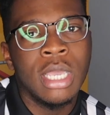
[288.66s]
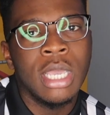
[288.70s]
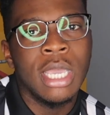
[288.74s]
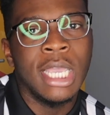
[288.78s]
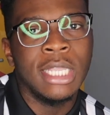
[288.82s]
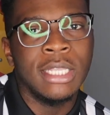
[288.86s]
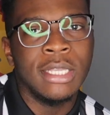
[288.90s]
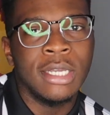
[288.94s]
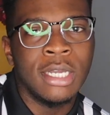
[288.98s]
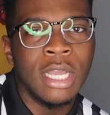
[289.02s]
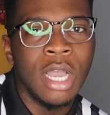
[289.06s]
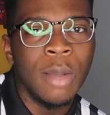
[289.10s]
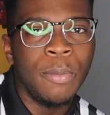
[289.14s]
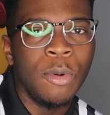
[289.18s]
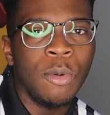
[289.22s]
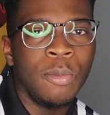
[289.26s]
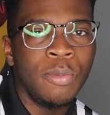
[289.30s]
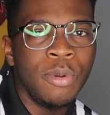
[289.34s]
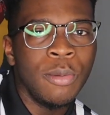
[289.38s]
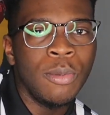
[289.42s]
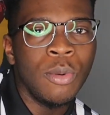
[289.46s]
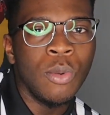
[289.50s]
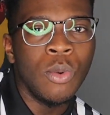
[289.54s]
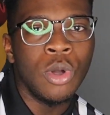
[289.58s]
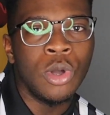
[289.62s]
And a couple
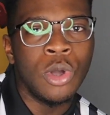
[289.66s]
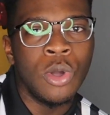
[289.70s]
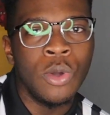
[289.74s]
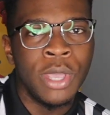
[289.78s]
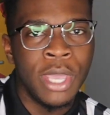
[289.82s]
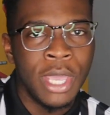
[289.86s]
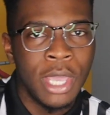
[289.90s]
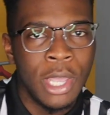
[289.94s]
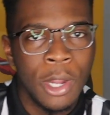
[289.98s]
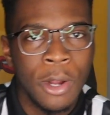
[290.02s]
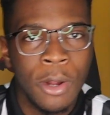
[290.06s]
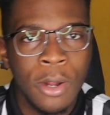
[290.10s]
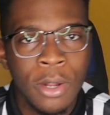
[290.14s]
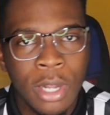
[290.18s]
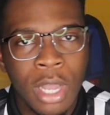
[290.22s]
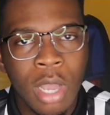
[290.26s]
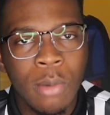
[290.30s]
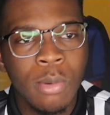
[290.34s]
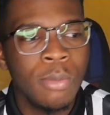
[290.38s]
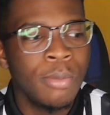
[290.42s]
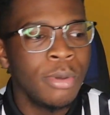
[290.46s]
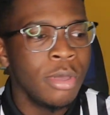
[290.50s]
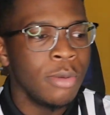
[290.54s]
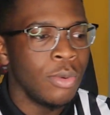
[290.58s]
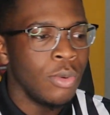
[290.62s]
people will go here, a
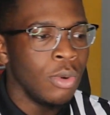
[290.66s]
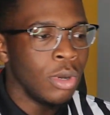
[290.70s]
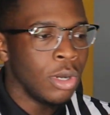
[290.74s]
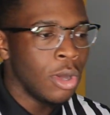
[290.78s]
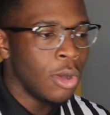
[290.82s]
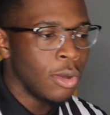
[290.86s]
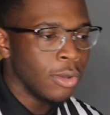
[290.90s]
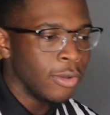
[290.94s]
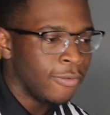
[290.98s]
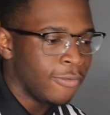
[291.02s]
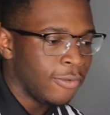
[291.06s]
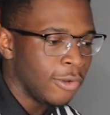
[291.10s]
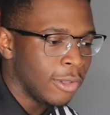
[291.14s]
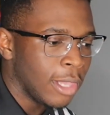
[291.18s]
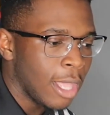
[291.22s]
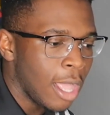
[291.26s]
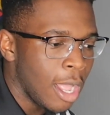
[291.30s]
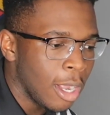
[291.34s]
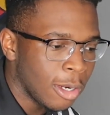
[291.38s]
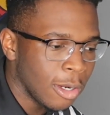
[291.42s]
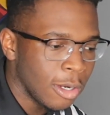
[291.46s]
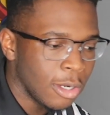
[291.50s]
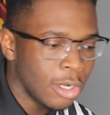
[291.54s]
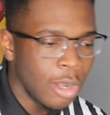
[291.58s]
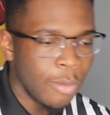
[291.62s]
couple people will go to
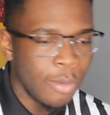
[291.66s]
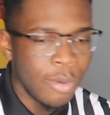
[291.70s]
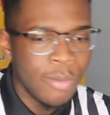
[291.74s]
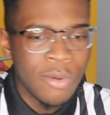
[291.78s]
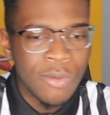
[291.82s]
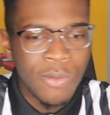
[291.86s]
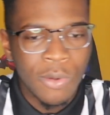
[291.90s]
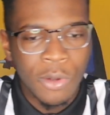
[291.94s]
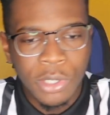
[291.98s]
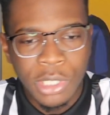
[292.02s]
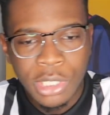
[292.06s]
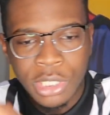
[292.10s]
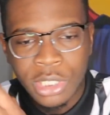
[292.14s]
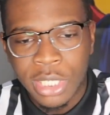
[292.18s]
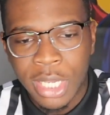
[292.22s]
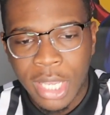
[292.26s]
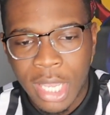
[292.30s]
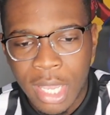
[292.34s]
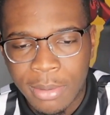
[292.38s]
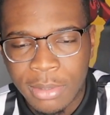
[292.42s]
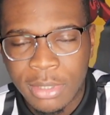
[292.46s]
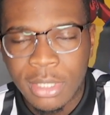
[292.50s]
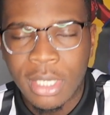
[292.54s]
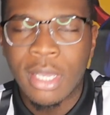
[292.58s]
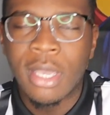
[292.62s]
Footlocker, a couple people will go to
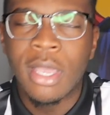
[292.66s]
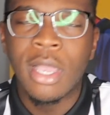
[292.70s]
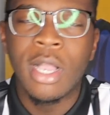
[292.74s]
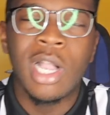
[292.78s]
Champs,